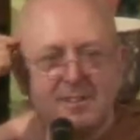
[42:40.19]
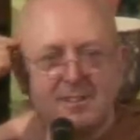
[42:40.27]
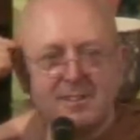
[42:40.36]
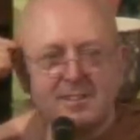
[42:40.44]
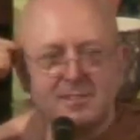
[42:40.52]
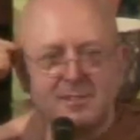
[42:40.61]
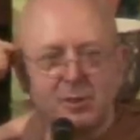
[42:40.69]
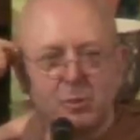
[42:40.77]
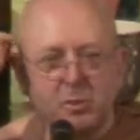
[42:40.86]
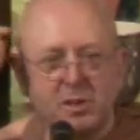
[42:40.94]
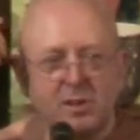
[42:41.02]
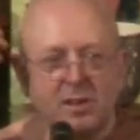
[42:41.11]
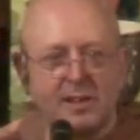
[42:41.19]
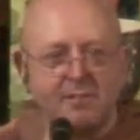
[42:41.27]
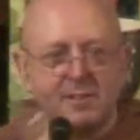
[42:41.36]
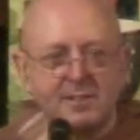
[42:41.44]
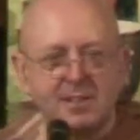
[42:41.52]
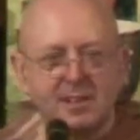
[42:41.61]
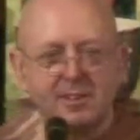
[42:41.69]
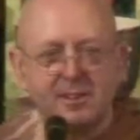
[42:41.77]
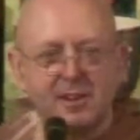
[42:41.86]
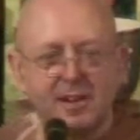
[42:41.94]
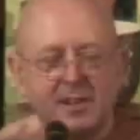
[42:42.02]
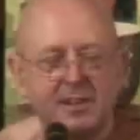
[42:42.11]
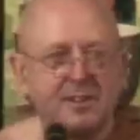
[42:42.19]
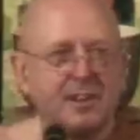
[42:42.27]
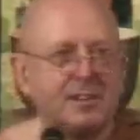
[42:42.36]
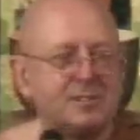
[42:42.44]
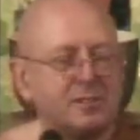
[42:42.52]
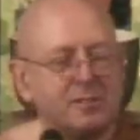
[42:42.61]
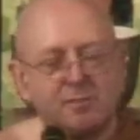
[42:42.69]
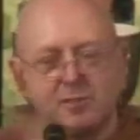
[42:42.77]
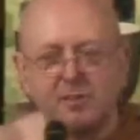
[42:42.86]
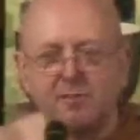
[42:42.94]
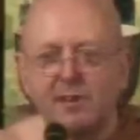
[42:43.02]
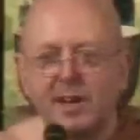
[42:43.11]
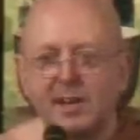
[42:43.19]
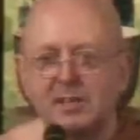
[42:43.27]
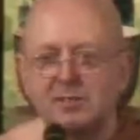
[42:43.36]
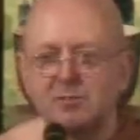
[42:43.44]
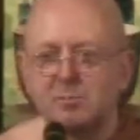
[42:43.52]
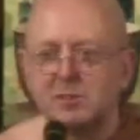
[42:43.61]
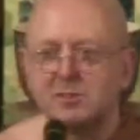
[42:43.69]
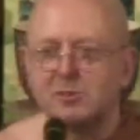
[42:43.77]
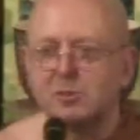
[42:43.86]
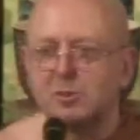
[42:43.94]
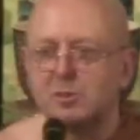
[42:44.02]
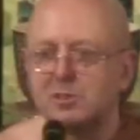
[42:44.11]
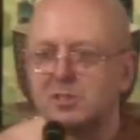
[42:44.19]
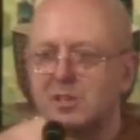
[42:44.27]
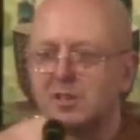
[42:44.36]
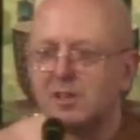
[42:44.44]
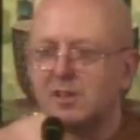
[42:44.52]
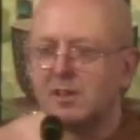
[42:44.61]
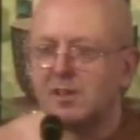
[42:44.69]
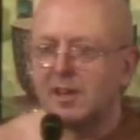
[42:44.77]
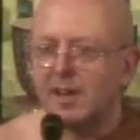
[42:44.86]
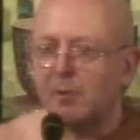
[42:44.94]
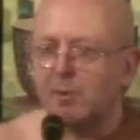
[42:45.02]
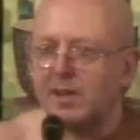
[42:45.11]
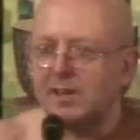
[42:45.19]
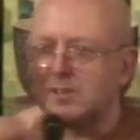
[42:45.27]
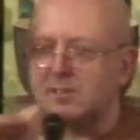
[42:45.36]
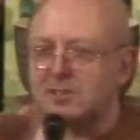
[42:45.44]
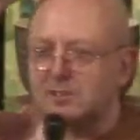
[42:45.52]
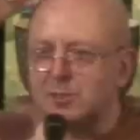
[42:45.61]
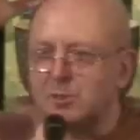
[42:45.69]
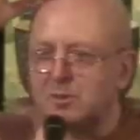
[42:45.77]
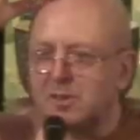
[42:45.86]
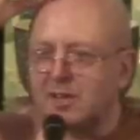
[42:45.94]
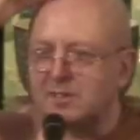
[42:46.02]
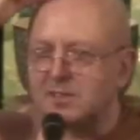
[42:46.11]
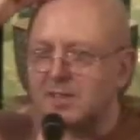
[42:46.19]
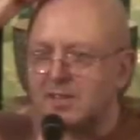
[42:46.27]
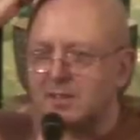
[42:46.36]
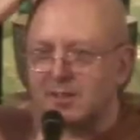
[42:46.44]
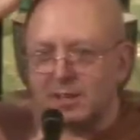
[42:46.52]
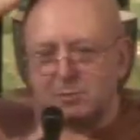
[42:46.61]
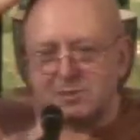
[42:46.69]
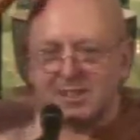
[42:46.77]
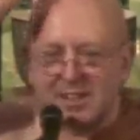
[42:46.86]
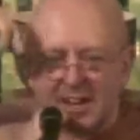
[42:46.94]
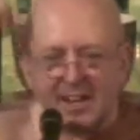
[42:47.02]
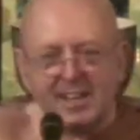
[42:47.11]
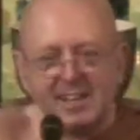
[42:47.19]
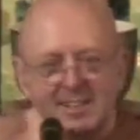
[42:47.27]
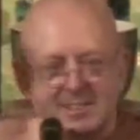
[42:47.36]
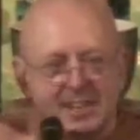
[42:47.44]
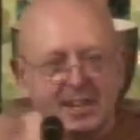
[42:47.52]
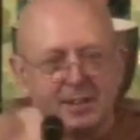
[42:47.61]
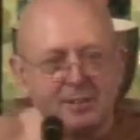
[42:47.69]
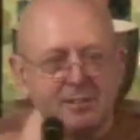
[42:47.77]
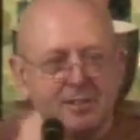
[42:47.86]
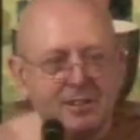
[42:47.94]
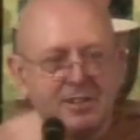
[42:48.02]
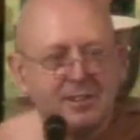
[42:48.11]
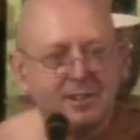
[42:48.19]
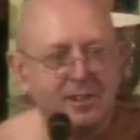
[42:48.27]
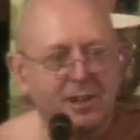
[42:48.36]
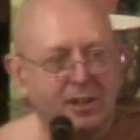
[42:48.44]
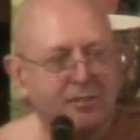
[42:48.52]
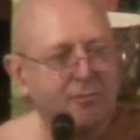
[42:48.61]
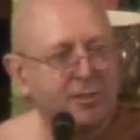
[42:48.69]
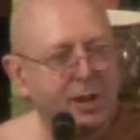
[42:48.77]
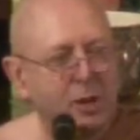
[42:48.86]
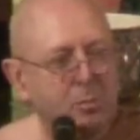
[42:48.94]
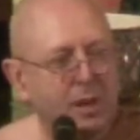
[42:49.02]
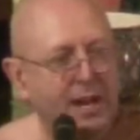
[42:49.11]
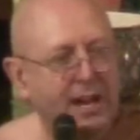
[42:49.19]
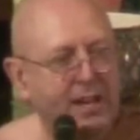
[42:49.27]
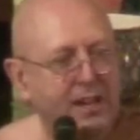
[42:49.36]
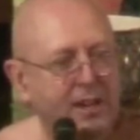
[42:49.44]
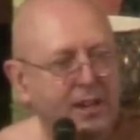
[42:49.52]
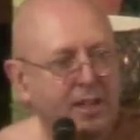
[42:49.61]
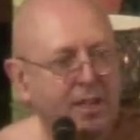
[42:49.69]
So the wheel left this other guy and the guy sort of, you know, vanished from this torture and it went into this new guy's head and it was cutting his head, you know, incredible agony.